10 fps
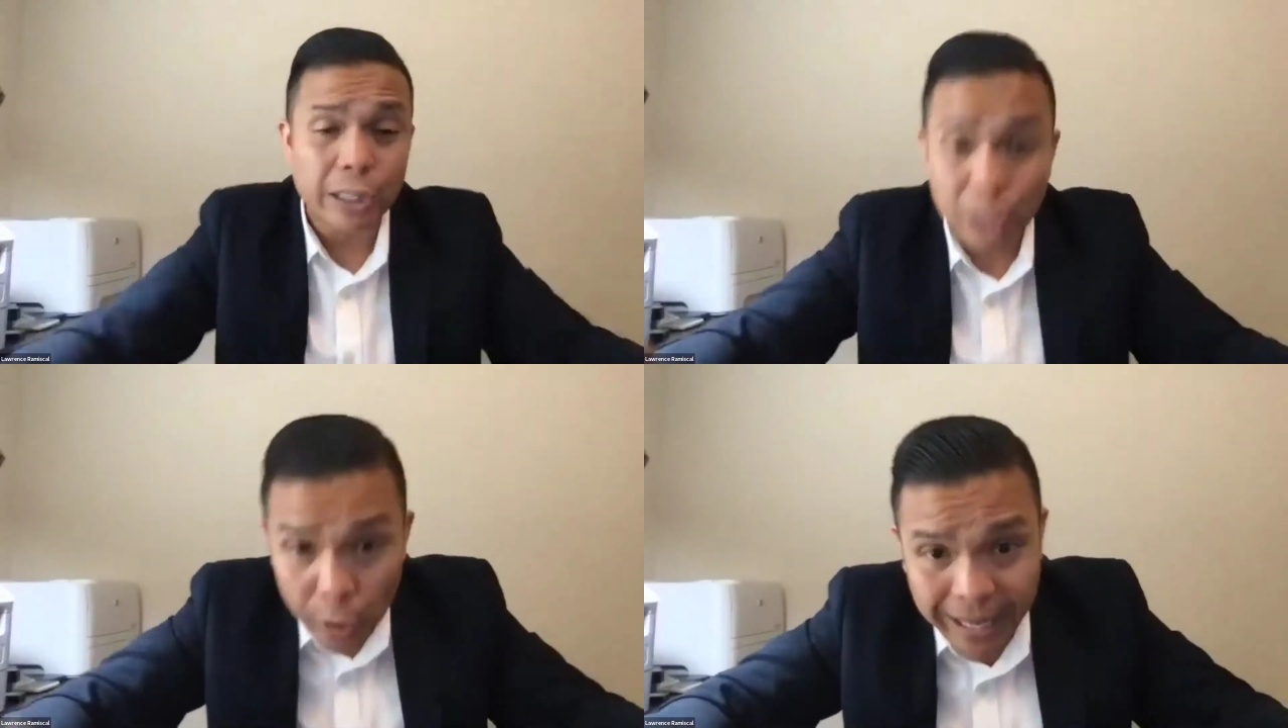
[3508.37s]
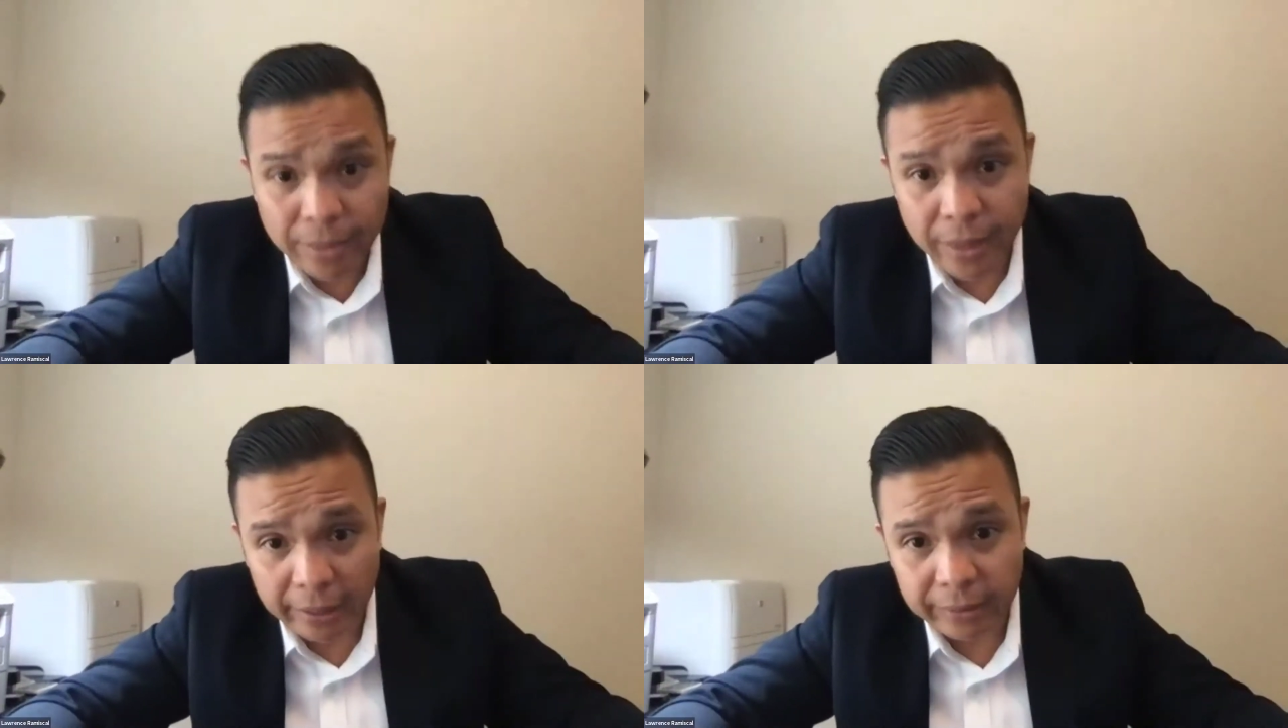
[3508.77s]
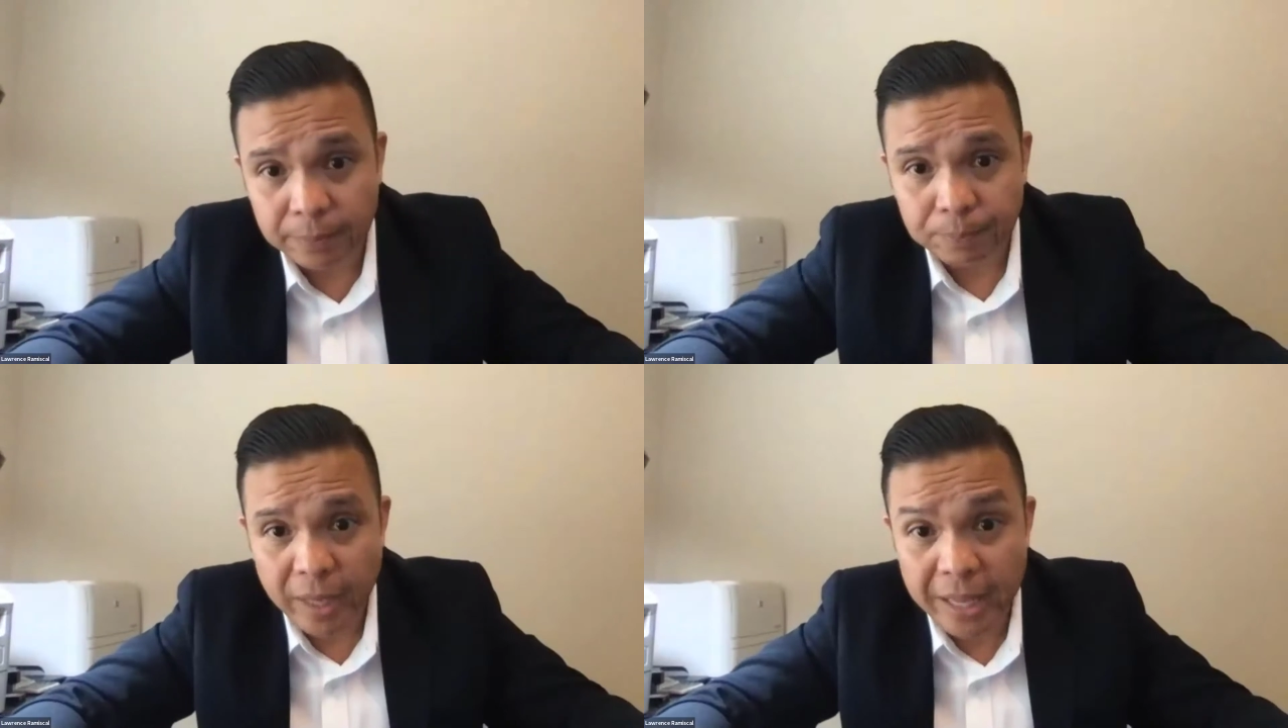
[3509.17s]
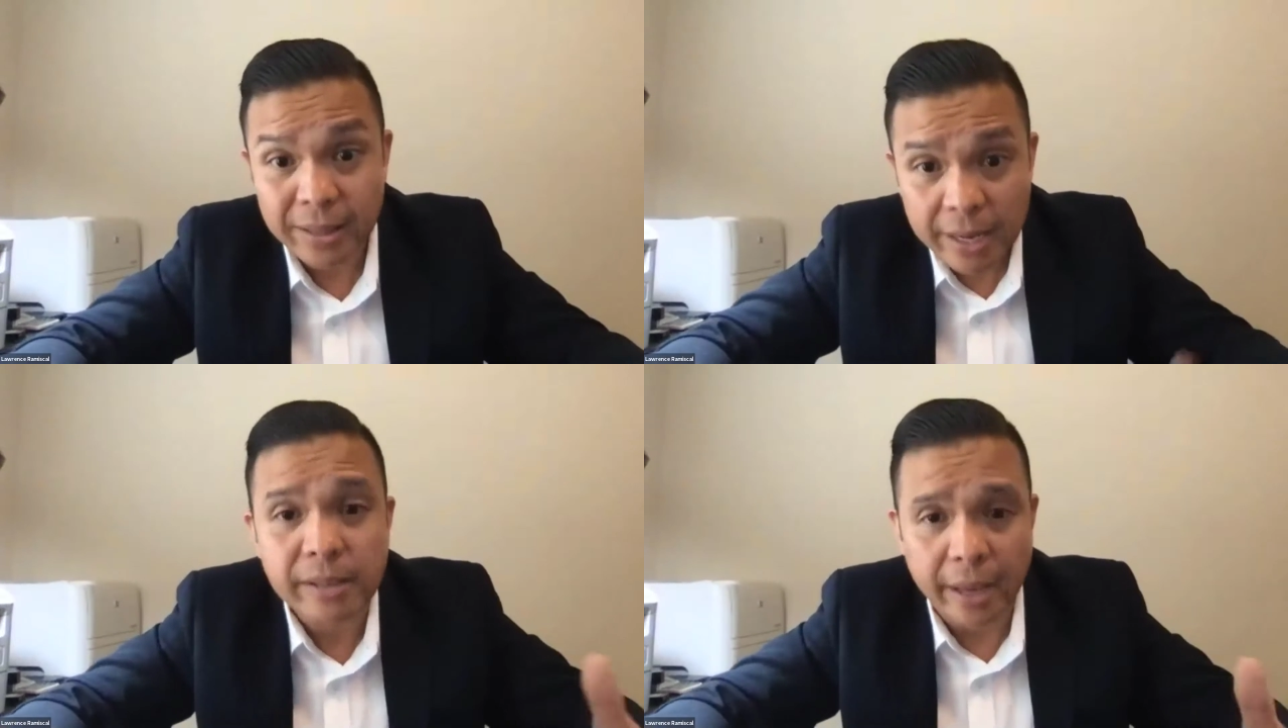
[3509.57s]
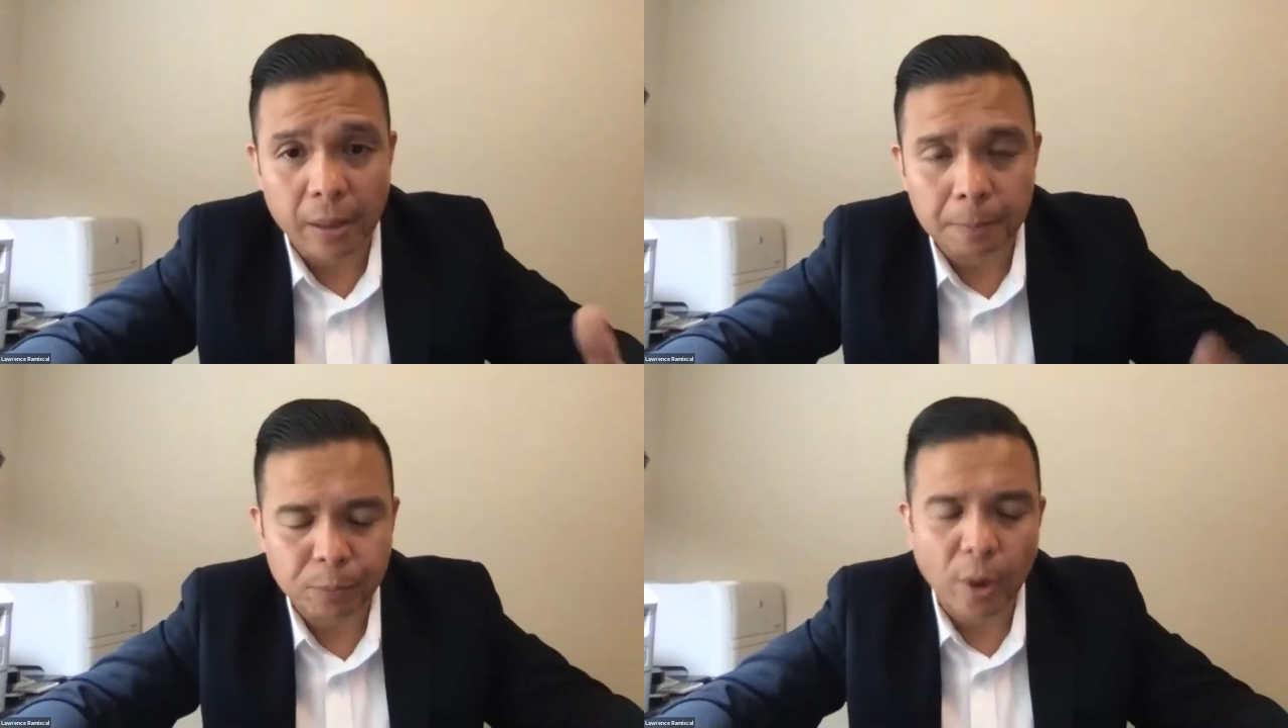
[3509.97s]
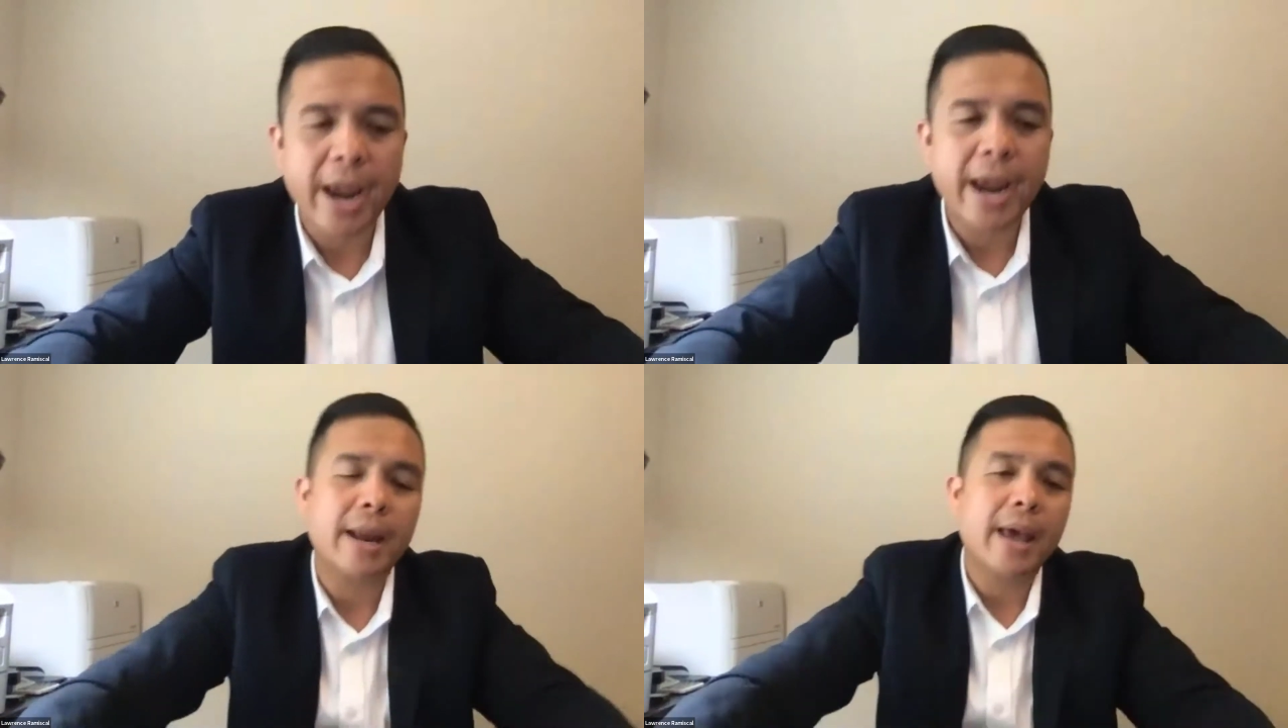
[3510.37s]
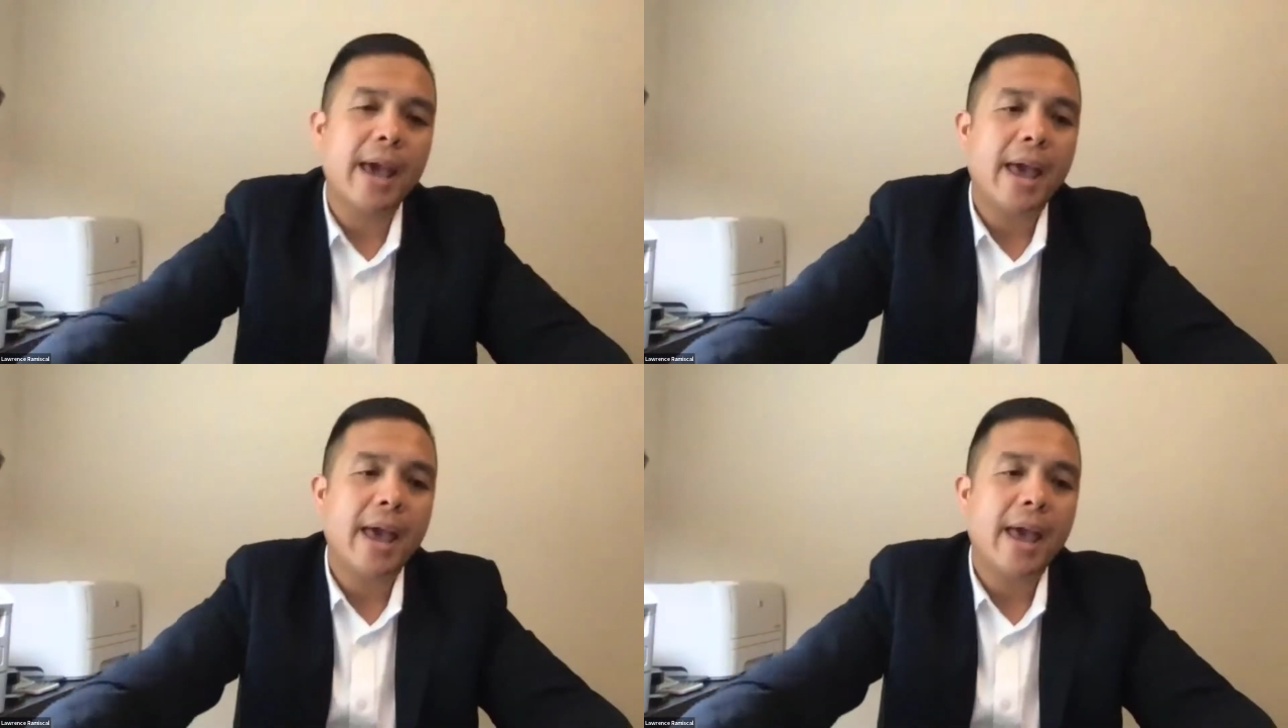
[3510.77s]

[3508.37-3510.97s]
looked at this in detail, right?